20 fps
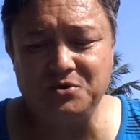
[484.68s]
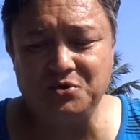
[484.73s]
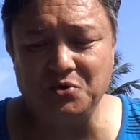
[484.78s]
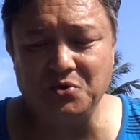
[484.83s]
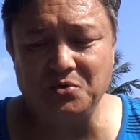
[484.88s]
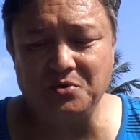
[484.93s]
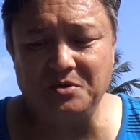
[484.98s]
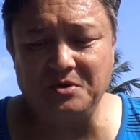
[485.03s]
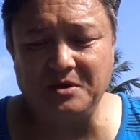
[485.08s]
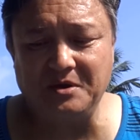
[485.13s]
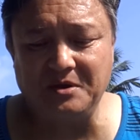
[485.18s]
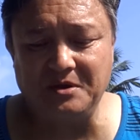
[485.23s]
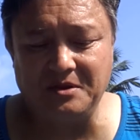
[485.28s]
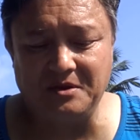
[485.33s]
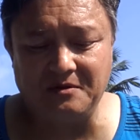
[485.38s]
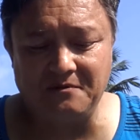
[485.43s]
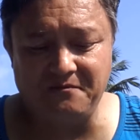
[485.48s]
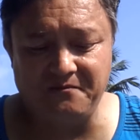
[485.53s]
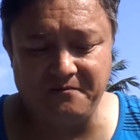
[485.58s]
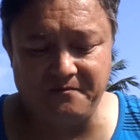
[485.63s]
sure
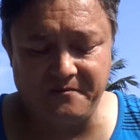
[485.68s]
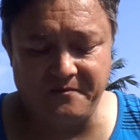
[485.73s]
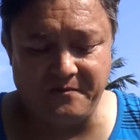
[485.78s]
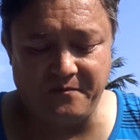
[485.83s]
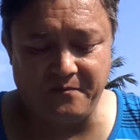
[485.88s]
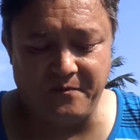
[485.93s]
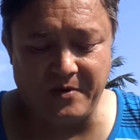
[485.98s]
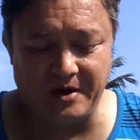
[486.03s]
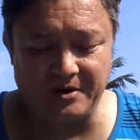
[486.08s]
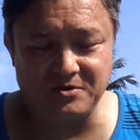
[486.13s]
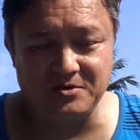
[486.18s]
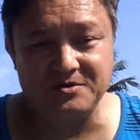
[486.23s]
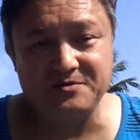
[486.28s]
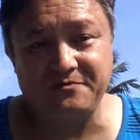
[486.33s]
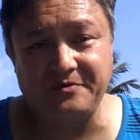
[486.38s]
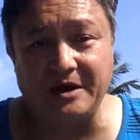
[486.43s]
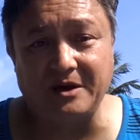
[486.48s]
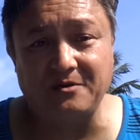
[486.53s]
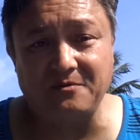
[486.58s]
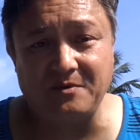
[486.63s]
the veterans, in
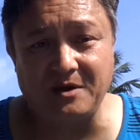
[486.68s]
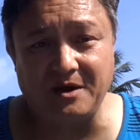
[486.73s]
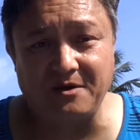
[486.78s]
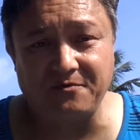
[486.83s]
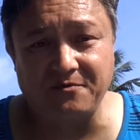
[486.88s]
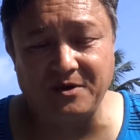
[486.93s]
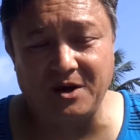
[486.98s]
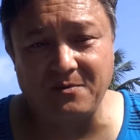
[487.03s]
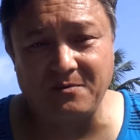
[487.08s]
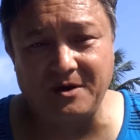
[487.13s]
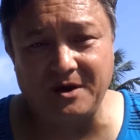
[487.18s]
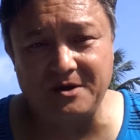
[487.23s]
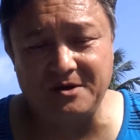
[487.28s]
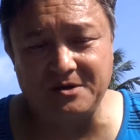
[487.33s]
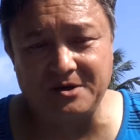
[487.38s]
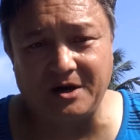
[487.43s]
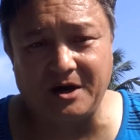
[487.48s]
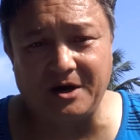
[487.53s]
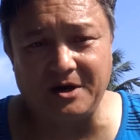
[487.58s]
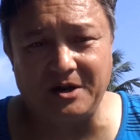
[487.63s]
fact, my friend of
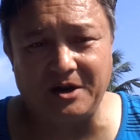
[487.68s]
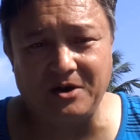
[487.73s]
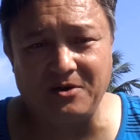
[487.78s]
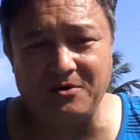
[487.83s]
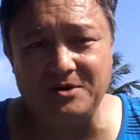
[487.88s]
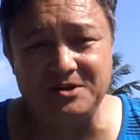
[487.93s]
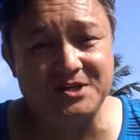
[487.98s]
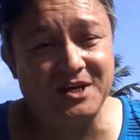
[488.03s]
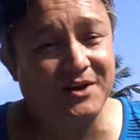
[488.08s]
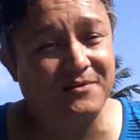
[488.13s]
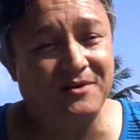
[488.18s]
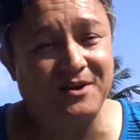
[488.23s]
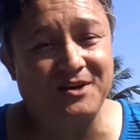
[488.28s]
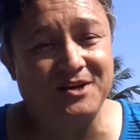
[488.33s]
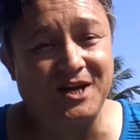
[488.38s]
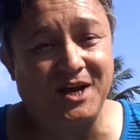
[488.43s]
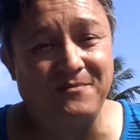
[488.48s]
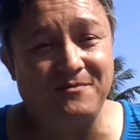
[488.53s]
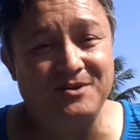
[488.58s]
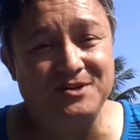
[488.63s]
mine, Todd here, he's having the
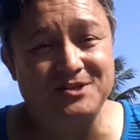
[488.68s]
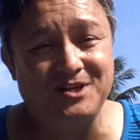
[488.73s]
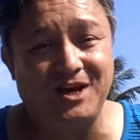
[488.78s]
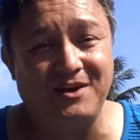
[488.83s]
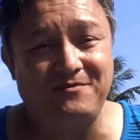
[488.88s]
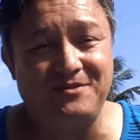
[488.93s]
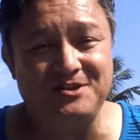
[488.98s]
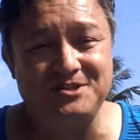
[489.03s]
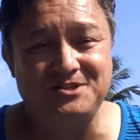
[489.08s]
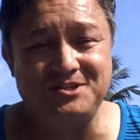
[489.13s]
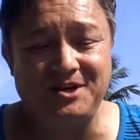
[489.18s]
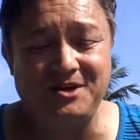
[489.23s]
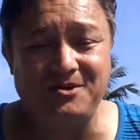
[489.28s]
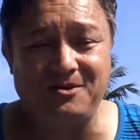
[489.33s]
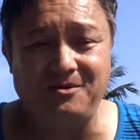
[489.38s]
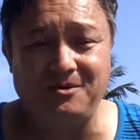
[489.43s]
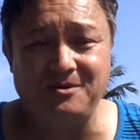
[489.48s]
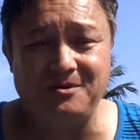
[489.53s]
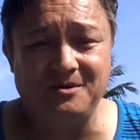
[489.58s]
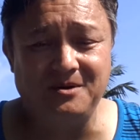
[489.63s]
time of his life. He's
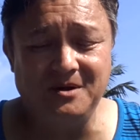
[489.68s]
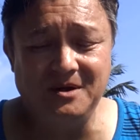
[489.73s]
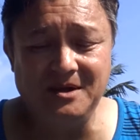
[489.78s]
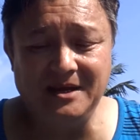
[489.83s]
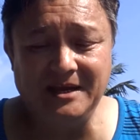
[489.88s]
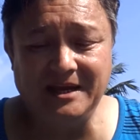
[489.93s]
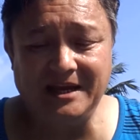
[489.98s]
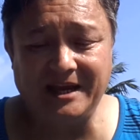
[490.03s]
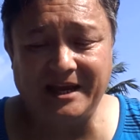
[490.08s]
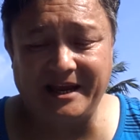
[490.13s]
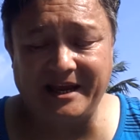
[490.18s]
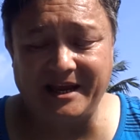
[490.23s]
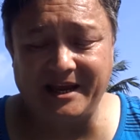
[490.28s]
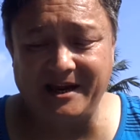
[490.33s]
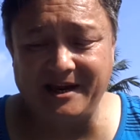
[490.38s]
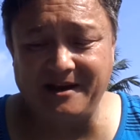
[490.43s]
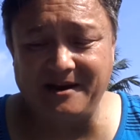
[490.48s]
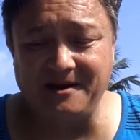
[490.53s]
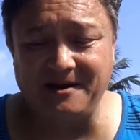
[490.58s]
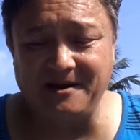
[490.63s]
single,
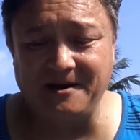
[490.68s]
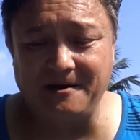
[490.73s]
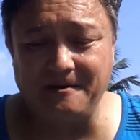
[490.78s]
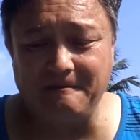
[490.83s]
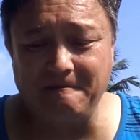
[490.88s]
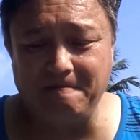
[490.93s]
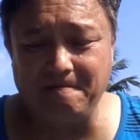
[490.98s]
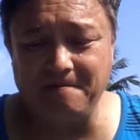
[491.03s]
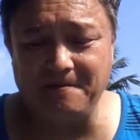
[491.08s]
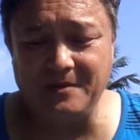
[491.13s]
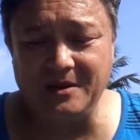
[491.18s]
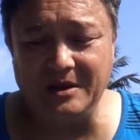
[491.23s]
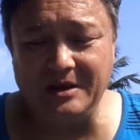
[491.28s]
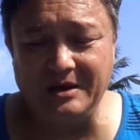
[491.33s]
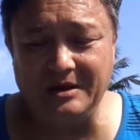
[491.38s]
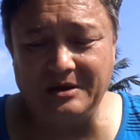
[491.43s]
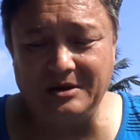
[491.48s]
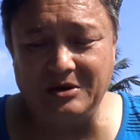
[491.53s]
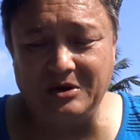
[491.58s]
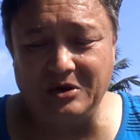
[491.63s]
and
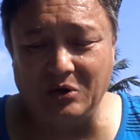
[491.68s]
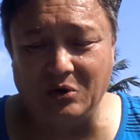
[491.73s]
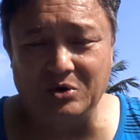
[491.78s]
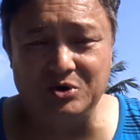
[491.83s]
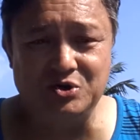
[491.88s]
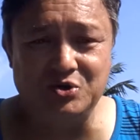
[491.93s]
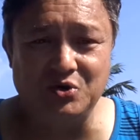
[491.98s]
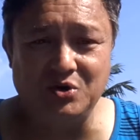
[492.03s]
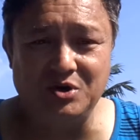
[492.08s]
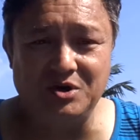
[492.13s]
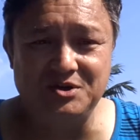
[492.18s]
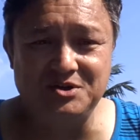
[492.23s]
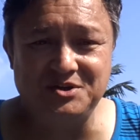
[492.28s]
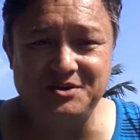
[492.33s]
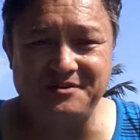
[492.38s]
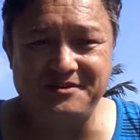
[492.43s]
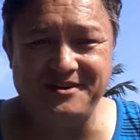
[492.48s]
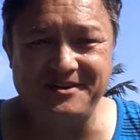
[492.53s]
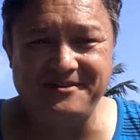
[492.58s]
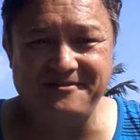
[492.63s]
no
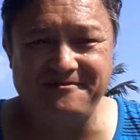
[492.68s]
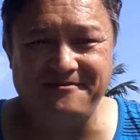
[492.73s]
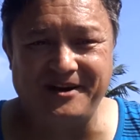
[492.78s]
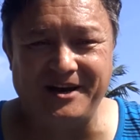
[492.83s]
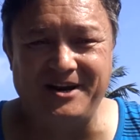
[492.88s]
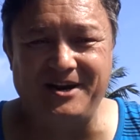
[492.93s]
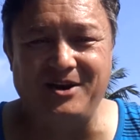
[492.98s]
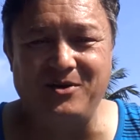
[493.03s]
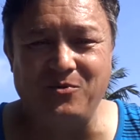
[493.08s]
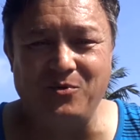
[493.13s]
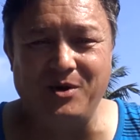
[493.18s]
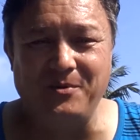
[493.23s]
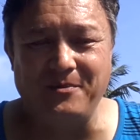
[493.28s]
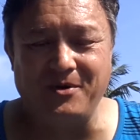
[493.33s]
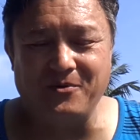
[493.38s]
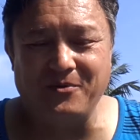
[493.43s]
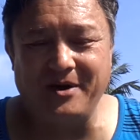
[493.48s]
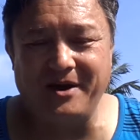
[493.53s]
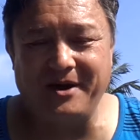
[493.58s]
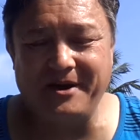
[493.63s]
shortage of finding
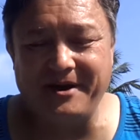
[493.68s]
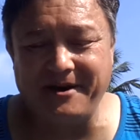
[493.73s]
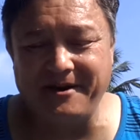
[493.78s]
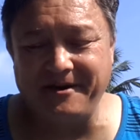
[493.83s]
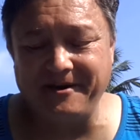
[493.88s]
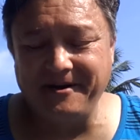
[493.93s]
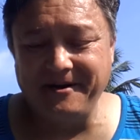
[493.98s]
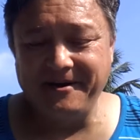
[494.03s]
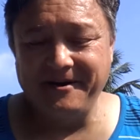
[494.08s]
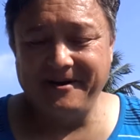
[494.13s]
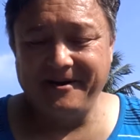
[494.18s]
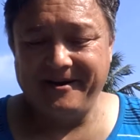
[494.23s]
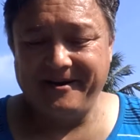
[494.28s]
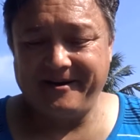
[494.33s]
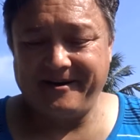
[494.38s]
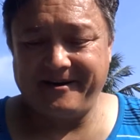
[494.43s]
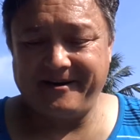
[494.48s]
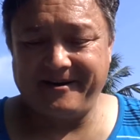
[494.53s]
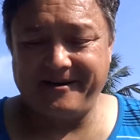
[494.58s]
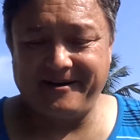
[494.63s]
women around here.
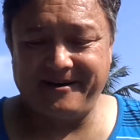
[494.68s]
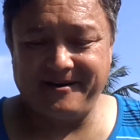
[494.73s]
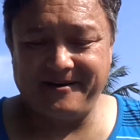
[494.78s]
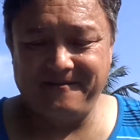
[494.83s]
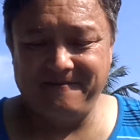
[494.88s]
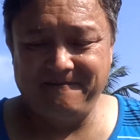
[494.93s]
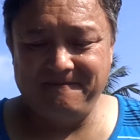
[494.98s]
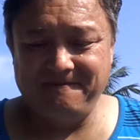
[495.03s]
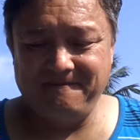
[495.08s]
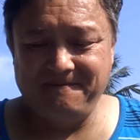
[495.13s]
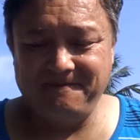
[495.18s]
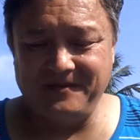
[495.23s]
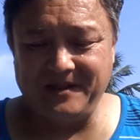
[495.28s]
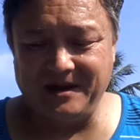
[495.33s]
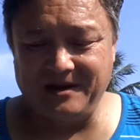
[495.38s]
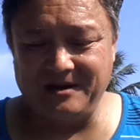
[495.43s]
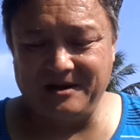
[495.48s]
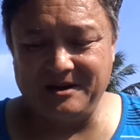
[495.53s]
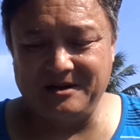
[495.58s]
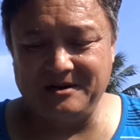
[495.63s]

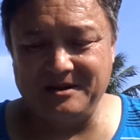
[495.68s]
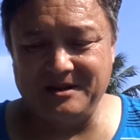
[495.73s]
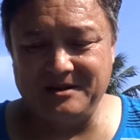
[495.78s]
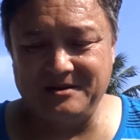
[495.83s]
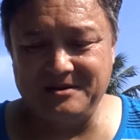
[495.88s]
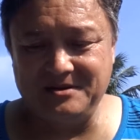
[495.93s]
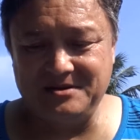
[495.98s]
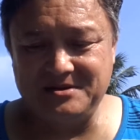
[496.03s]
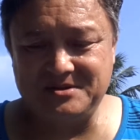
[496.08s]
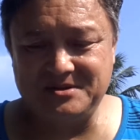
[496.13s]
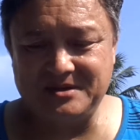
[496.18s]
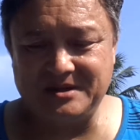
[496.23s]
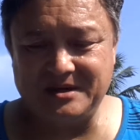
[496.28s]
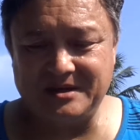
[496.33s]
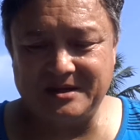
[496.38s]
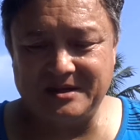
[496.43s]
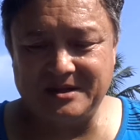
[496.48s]
There it is.